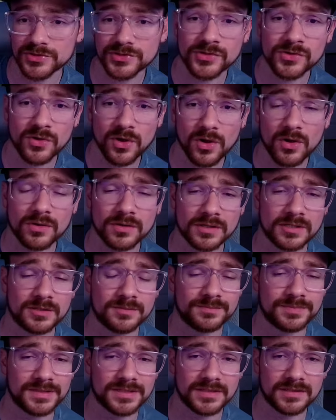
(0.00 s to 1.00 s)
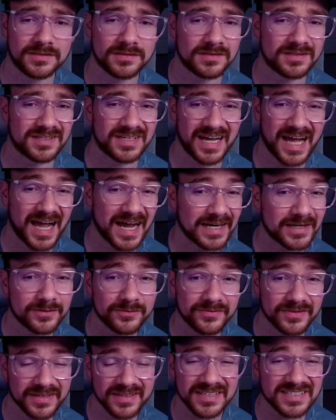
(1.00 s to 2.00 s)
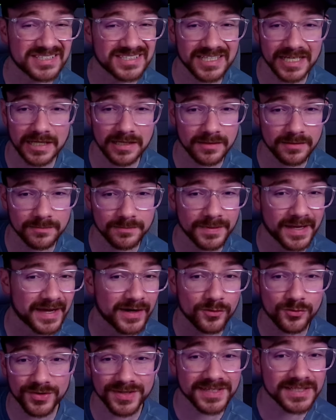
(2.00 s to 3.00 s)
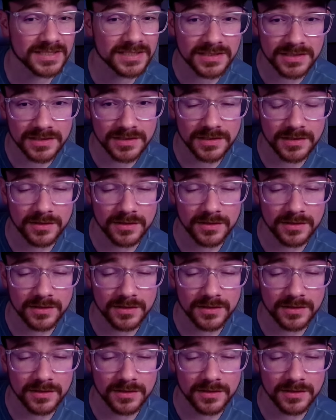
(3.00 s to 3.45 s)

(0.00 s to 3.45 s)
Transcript: they're all going to be kind of in the same area.